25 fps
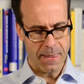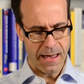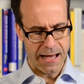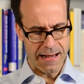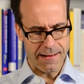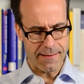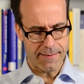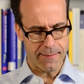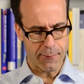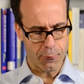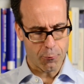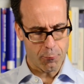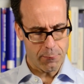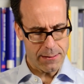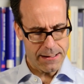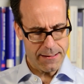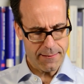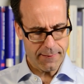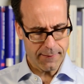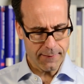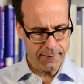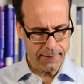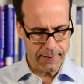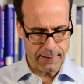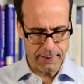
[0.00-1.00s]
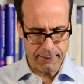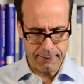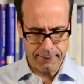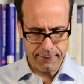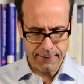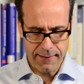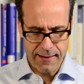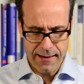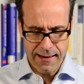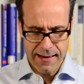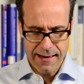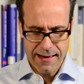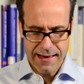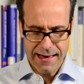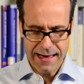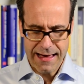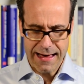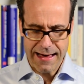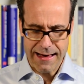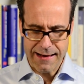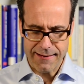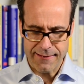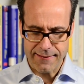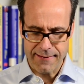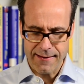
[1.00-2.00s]
And the reason is
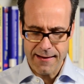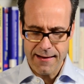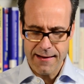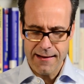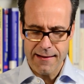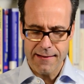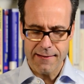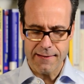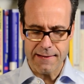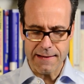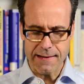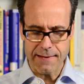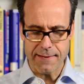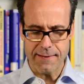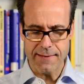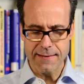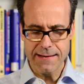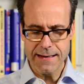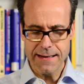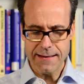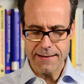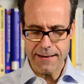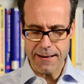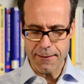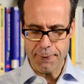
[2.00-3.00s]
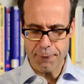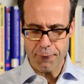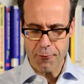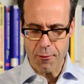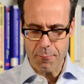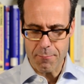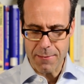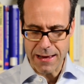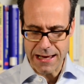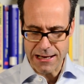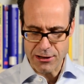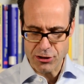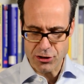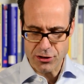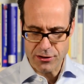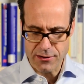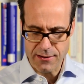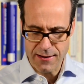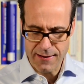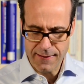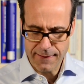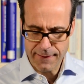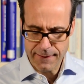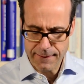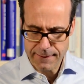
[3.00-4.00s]
as this need information
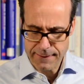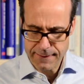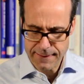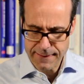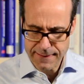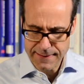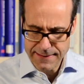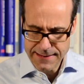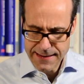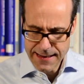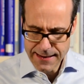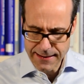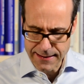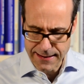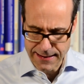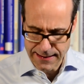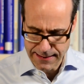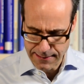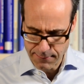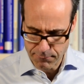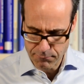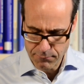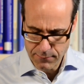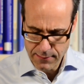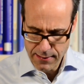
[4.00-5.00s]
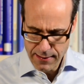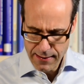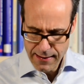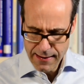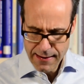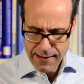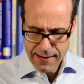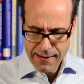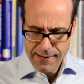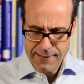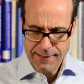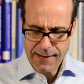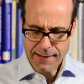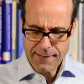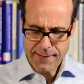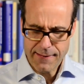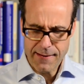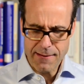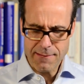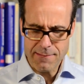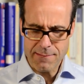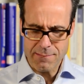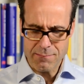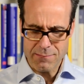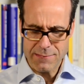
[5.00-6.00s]
is sticky. That's
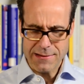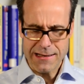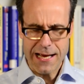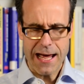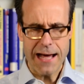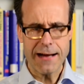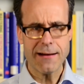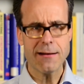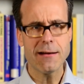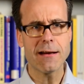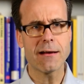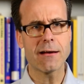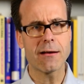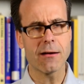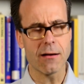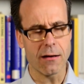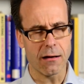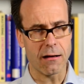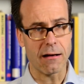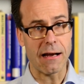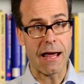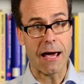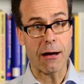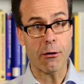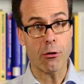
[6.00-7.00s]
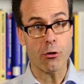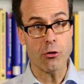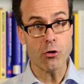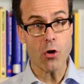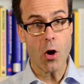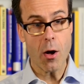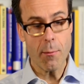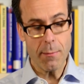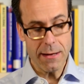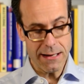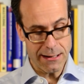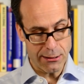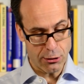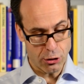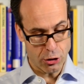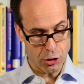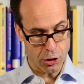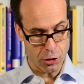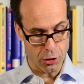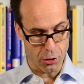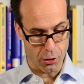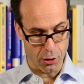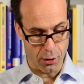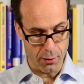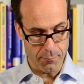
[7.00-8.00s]
a technical economic
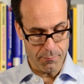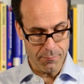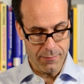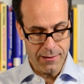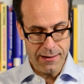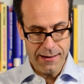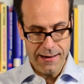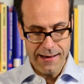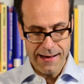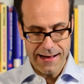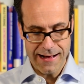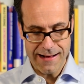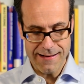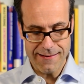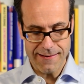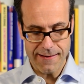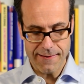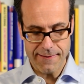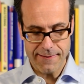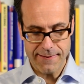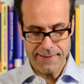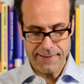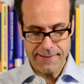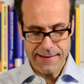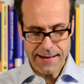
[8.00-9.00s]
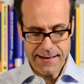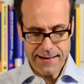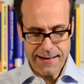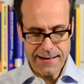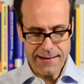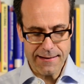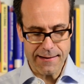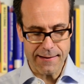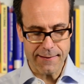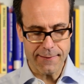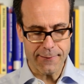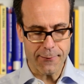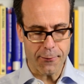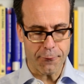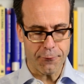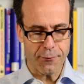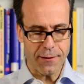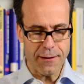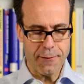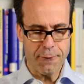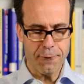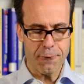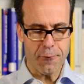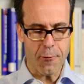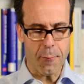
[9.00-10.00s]
term, and the stickiness of
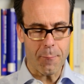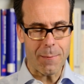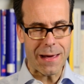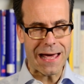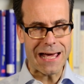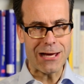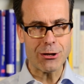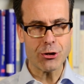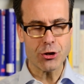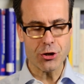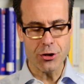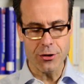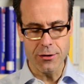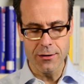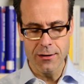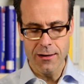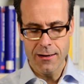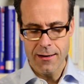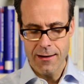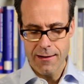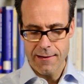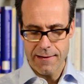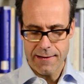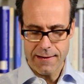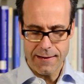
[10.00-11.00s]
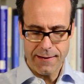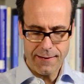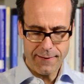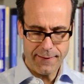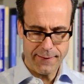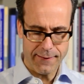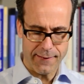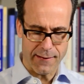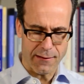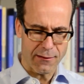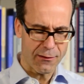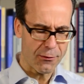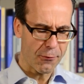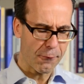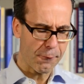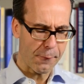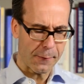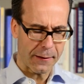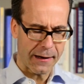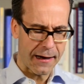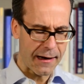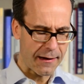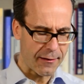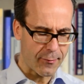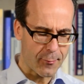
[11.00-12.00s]
information is, and you
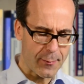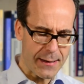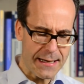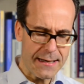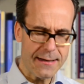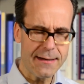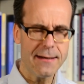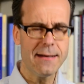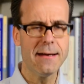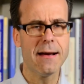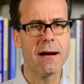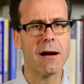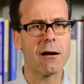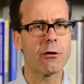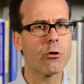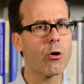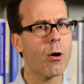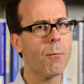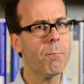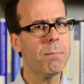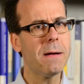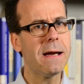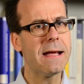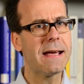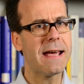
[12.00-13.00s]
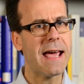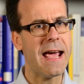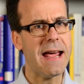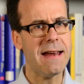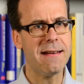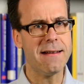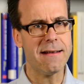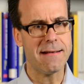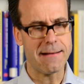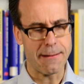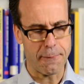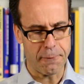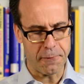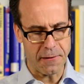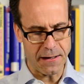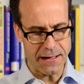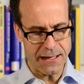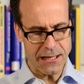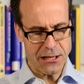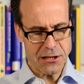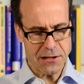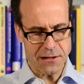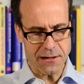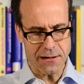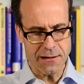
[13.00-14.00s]
can read here a complicated
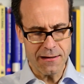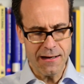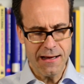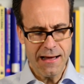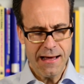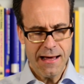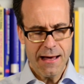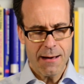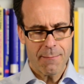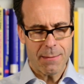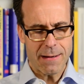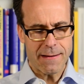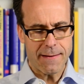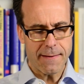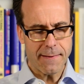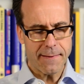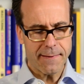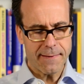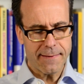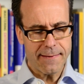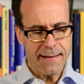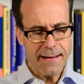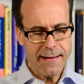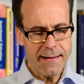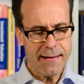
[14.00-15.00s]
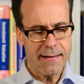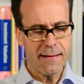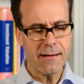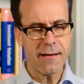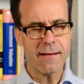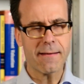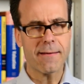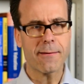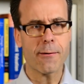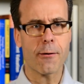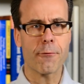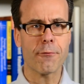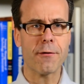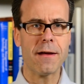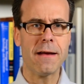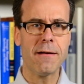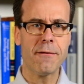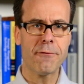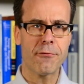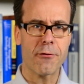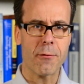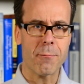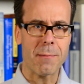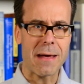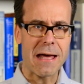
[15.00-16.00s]
definition, but the stickiness of
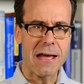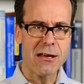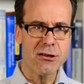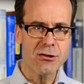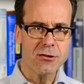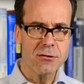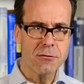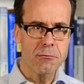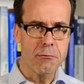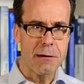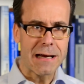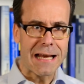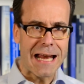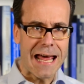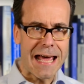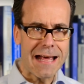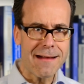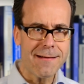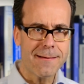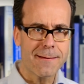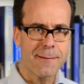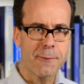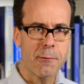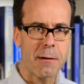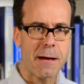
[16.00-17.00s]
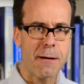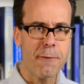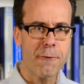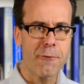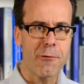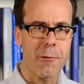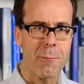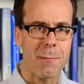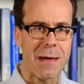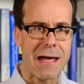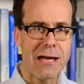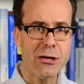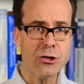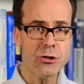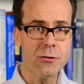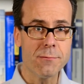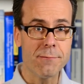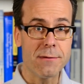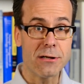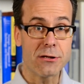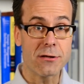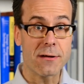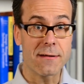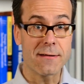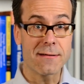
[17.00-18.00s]
information relates to information
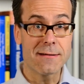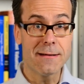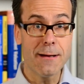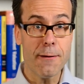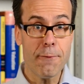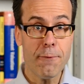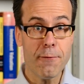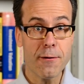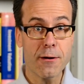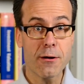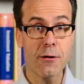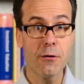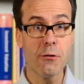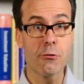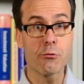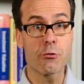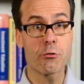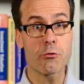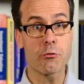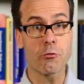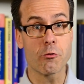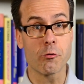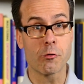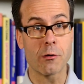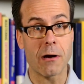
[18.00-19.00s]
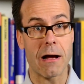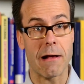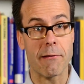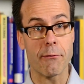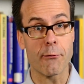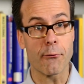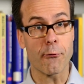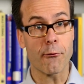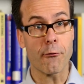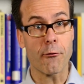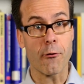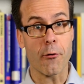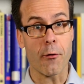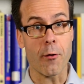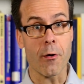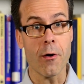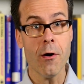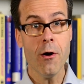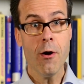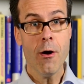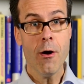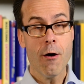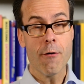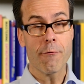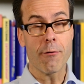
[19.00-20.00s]
which is difficult to transfer
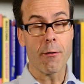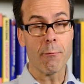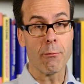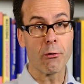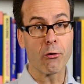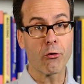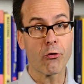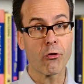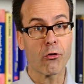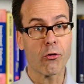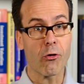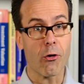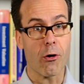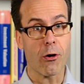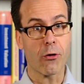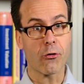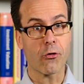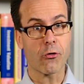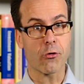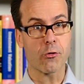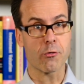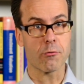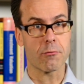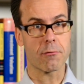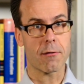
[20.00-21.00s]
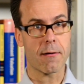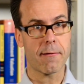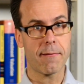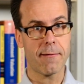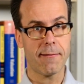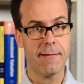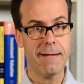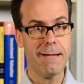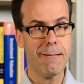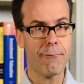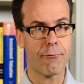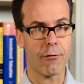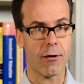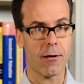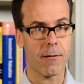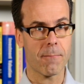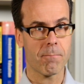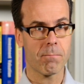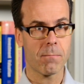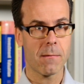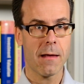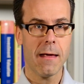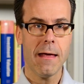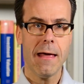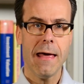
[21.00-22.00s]
from a source to a receiver.
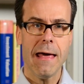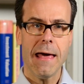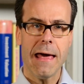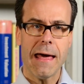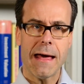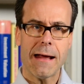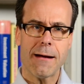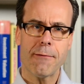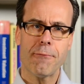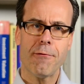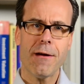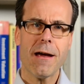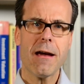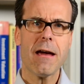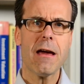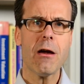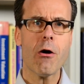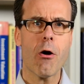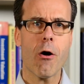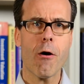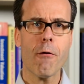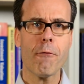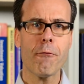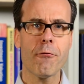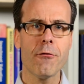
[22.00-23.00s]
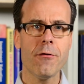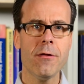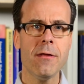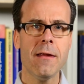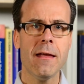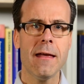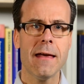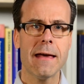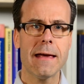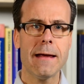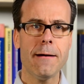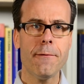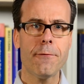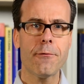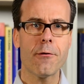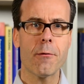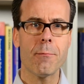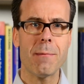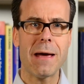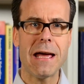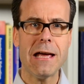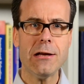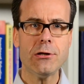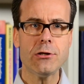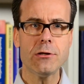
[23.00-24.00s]
And very often
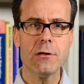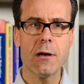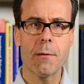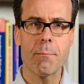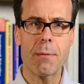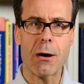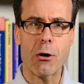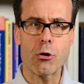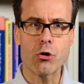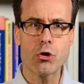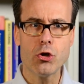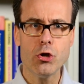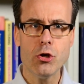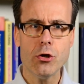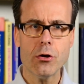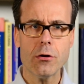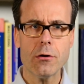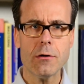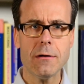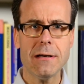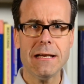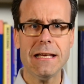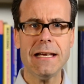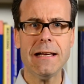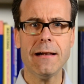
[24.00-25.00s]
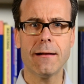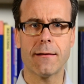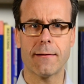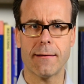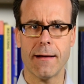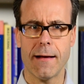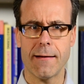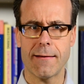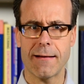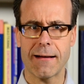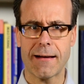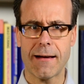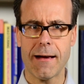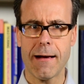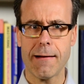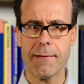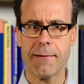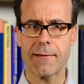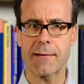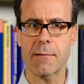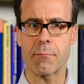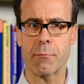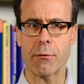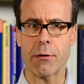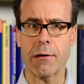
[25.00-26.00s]
information about your needs as a
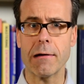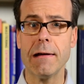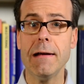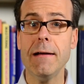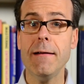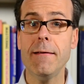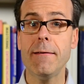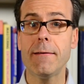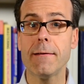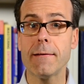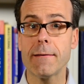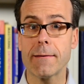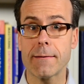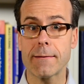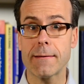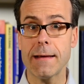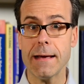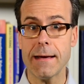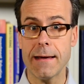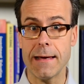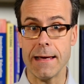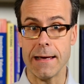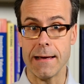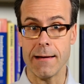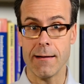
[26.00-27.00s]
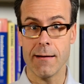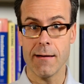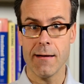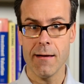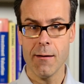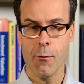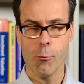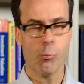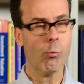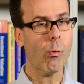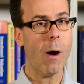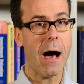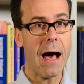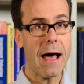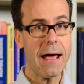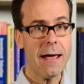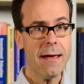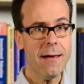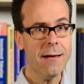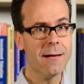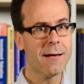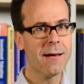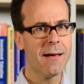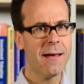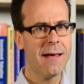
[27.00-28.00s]
customer is sticky.
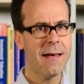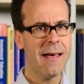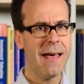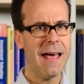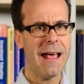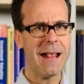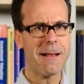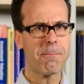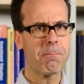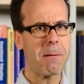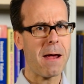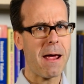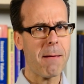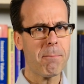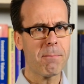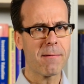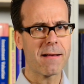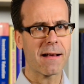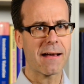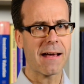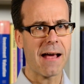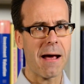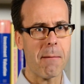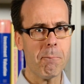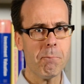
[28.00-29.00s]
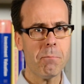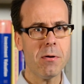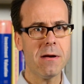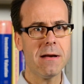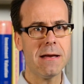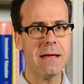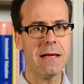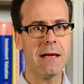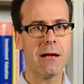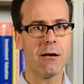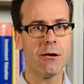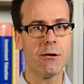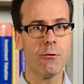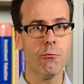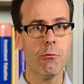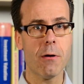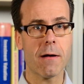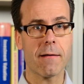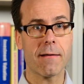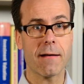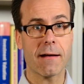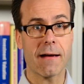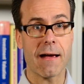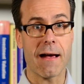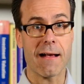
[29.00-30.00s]
Why? As perhaps a company and you
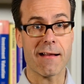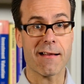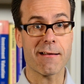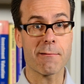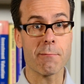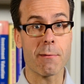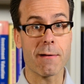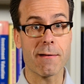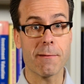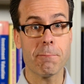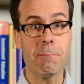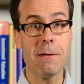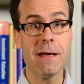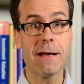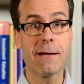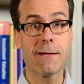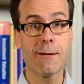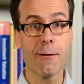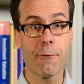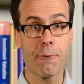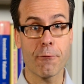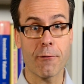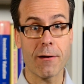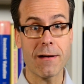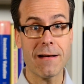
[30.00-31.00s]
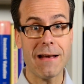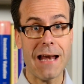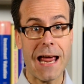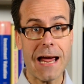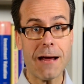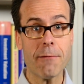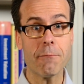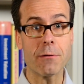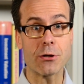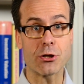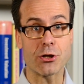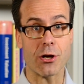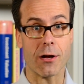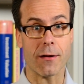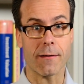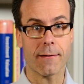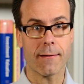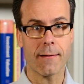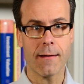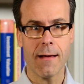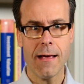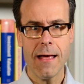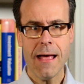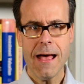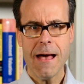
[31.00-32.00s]
as a customer speak different
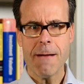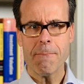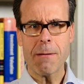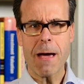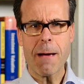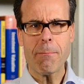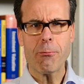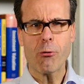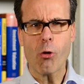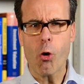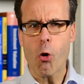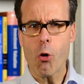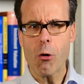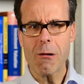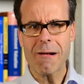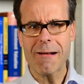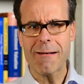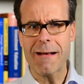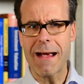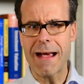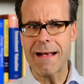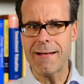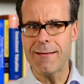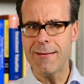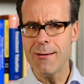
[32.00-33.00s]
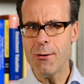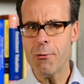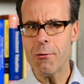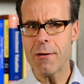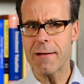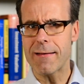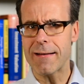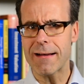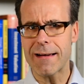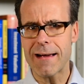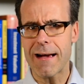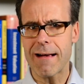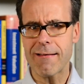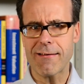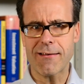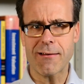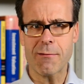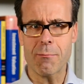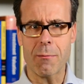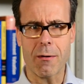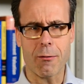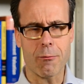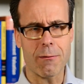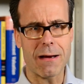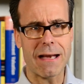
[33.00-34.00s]
languages. Perhaps also as you as a
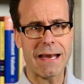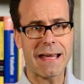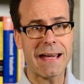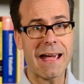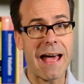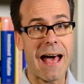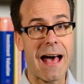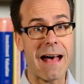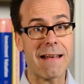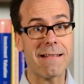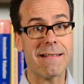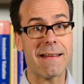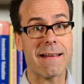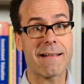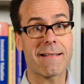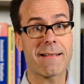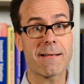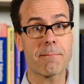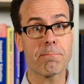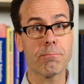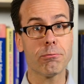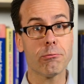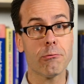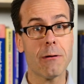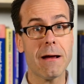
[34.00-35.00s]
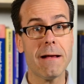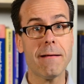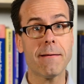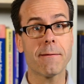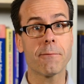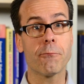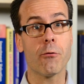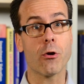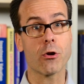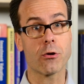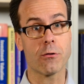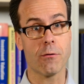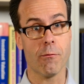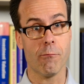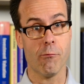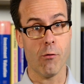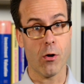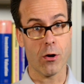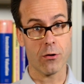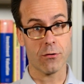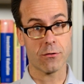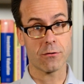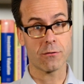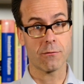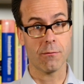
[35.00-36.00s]
customer really can't express what you
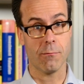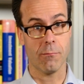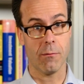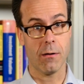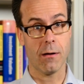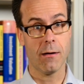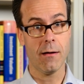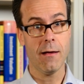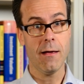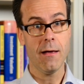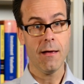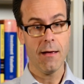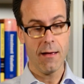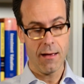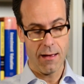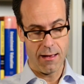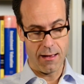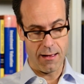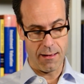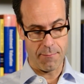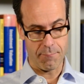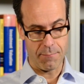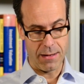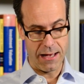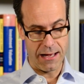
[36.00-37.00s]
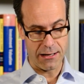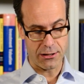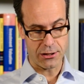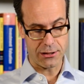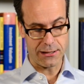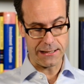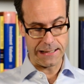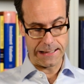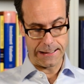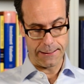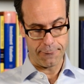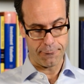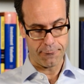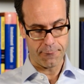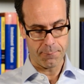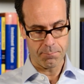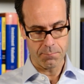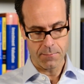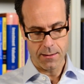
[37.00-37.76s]
want to achieve.